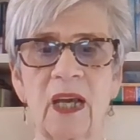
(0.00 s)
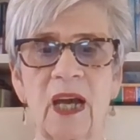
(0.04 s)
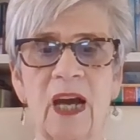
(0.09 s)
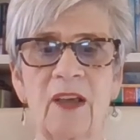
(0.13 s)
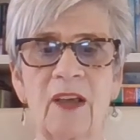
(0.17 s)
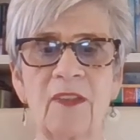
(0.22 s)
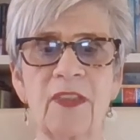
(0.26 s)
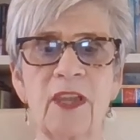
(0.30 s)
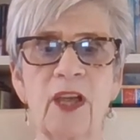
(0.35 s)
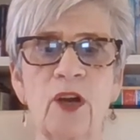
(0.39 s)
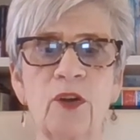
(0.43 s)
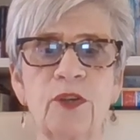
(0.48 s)

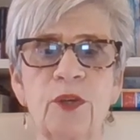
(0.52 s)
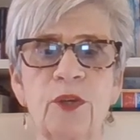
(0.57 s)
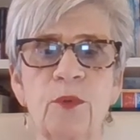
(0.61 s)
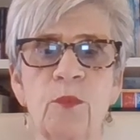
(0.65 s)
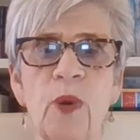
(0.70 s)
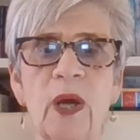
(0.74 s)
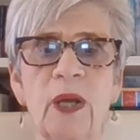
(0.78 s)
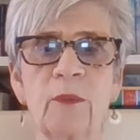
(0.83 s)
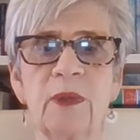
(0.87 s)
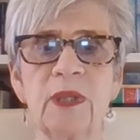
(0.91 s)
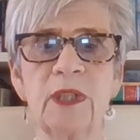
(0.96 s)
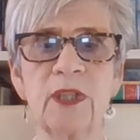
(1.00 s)
And the only
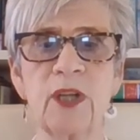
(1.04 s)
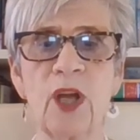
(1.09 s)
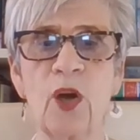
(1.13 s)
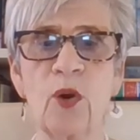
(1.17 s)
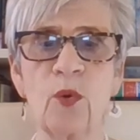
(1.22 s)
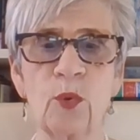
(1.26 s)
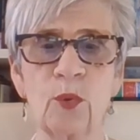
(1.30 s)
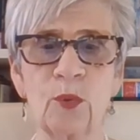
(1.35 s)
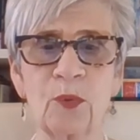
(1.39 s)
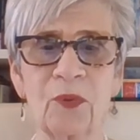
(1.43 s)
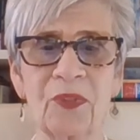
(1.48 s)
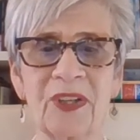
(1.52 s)
way we know
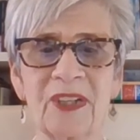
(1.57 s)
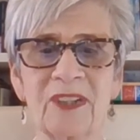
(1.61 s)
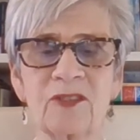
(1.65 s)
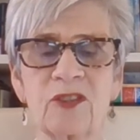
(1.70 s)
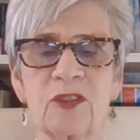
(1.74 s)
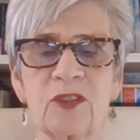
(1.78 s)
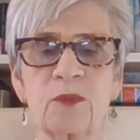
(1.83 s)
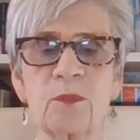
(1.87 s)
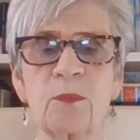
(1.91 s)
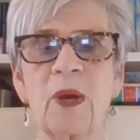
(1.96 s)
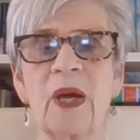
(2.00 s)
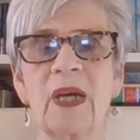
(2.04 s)
all this
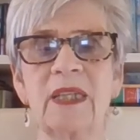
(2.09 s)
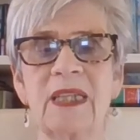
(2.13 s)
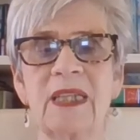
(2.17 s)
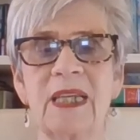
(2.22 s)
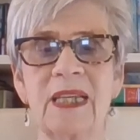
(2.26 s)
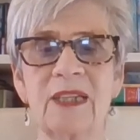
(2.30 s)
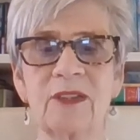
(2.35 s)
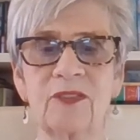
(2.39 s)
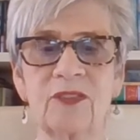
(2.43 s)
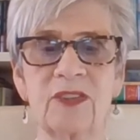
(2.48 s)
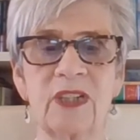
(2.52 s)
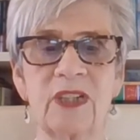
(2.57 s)
is by
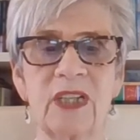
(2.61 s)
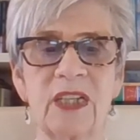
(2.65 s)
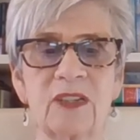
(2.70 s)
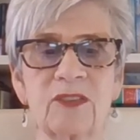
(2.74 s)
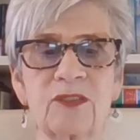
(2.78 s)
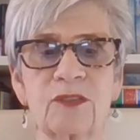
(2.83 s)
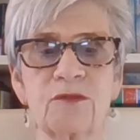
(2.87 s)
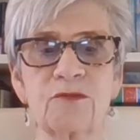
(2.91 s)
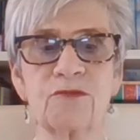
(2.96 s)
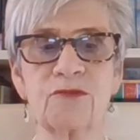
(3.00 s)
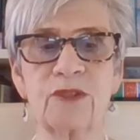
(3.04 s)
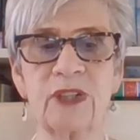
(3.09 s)
years and
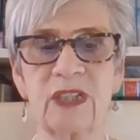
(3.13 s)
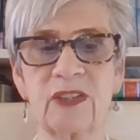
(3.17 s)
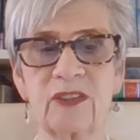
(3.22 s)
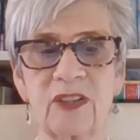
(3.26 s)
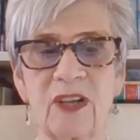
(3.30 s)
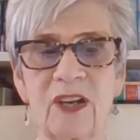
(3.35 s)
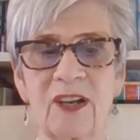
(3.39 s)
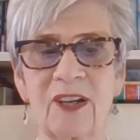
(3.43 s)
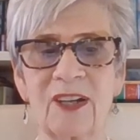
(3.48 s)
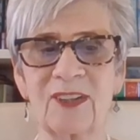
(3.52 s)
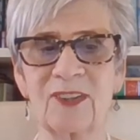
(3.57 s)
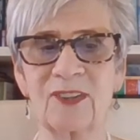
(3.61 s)
years of
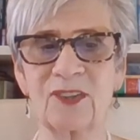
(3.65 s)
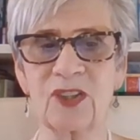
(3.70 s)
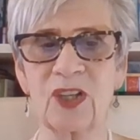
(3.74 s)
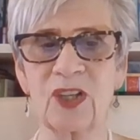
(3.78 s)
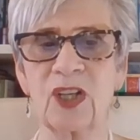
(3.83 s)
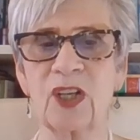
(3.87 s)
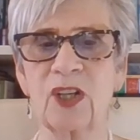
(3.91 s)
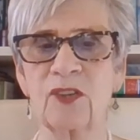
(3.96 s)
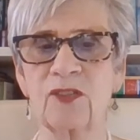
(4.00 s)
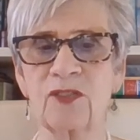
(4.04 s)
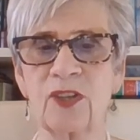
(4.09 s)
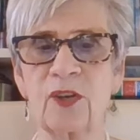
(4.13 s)
research.
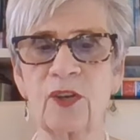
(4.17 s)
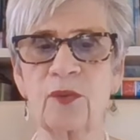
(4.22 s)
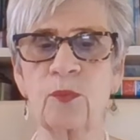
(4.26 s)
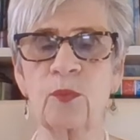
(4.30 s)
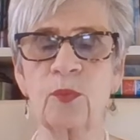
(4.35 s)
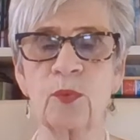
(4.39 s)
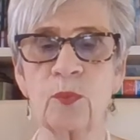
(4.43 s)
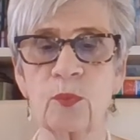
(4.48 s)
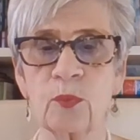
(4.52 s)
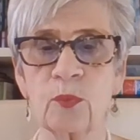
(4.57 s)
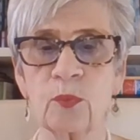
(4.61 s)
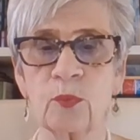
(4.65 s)

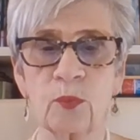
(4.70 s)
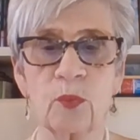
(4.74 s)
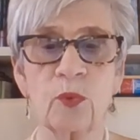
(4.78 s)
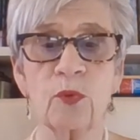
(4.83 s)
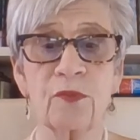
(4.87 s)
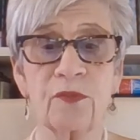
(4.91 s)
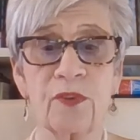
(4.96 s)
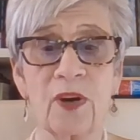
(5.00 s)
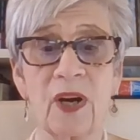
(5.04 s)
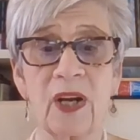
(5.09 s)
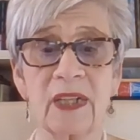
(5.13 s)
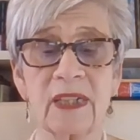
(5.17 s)
So we'll
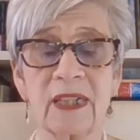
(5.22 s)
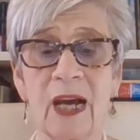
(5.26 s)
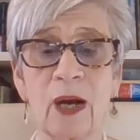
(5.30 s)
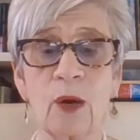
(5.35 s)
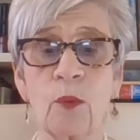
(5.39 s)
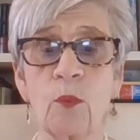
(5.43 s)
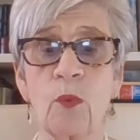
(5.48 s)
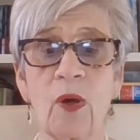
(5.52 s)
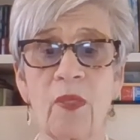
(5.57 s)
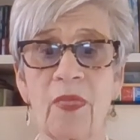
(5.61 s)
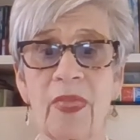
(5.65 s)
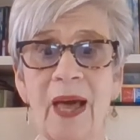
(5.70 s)
find out
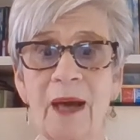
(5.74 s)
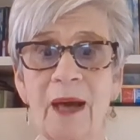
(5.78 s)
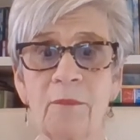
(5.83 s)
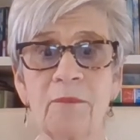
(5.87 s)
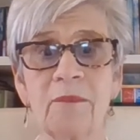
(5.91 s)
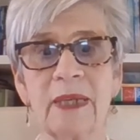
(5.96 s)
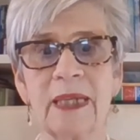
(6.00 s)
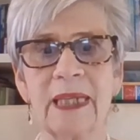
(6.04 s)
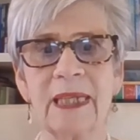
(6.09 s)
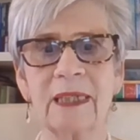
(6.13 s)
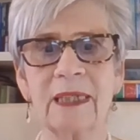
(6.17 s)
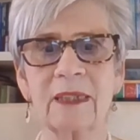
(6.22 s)
what that
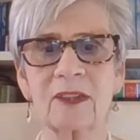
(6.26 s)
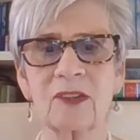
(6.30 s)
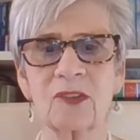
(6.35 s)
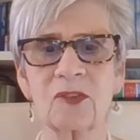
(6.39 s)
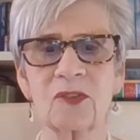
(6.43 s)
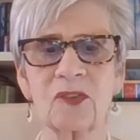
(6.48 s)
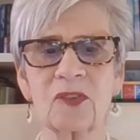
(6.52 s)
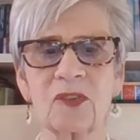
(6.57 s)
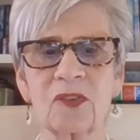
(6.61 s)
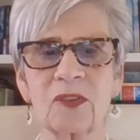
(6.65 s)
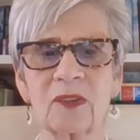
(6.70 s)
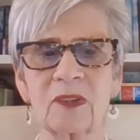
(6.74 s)

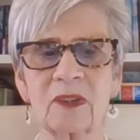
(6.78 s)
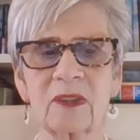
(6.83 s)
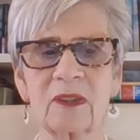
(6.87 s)
means.